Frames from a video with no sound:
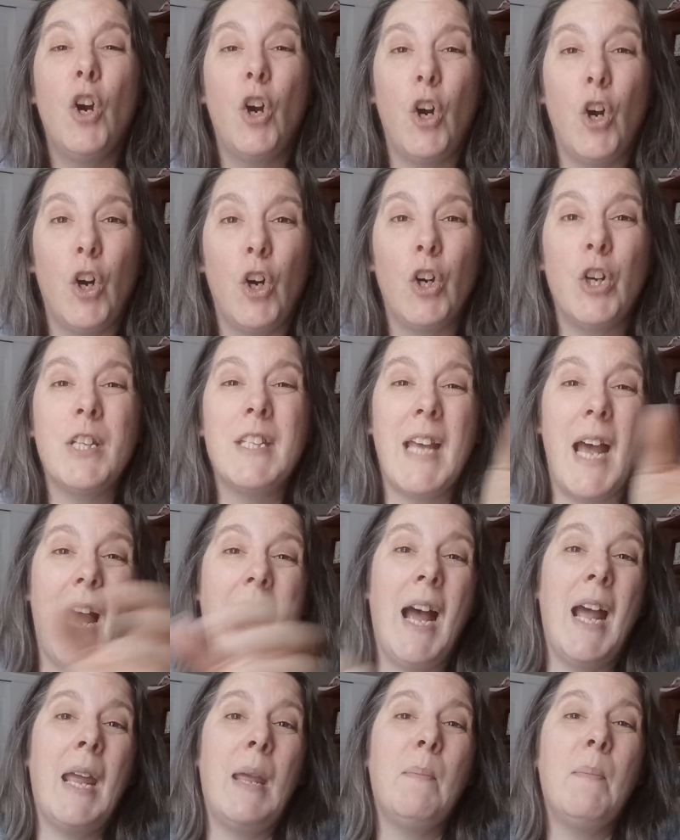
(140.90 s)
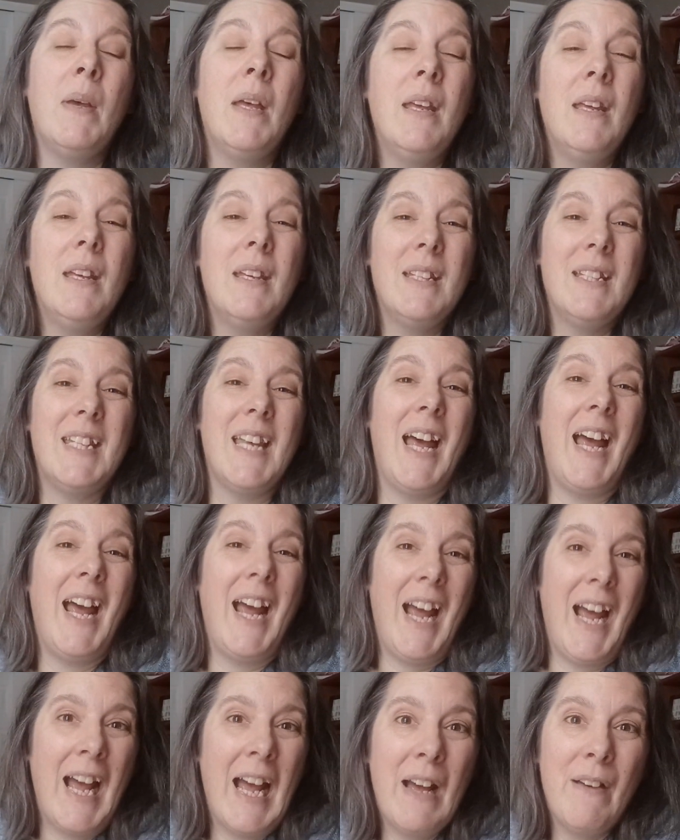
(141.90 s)
her time to
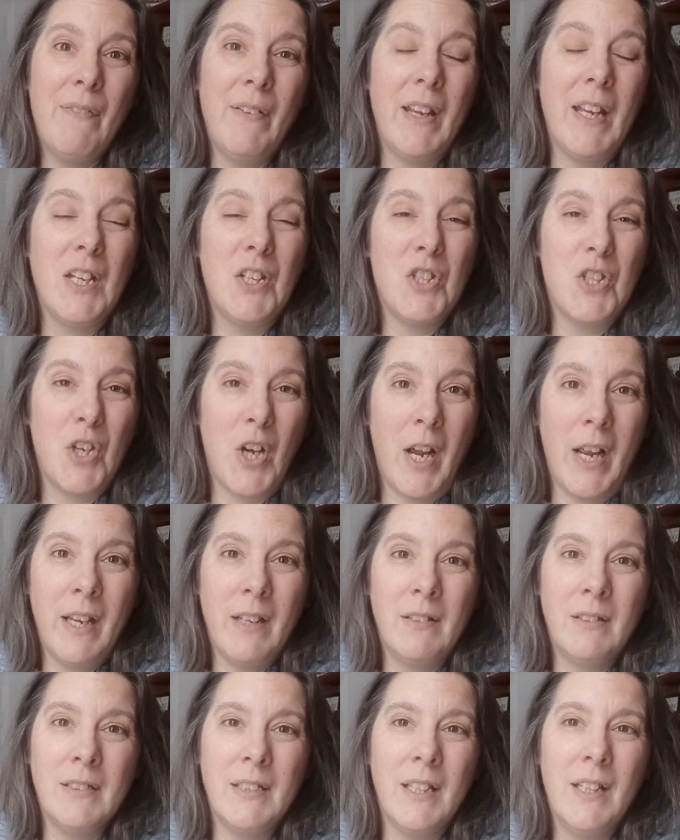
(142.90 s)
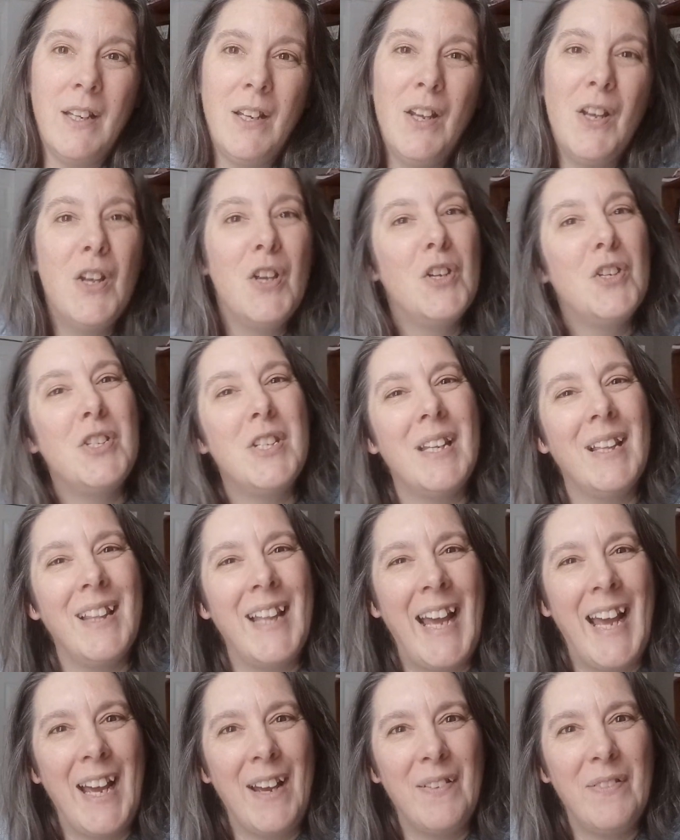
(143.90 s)
have a child, she
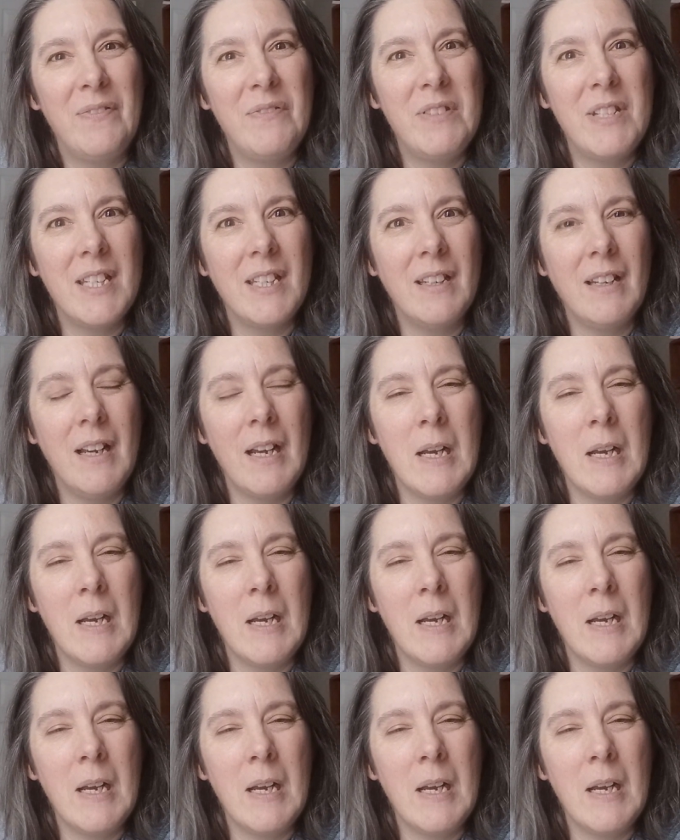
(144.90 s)
laughed,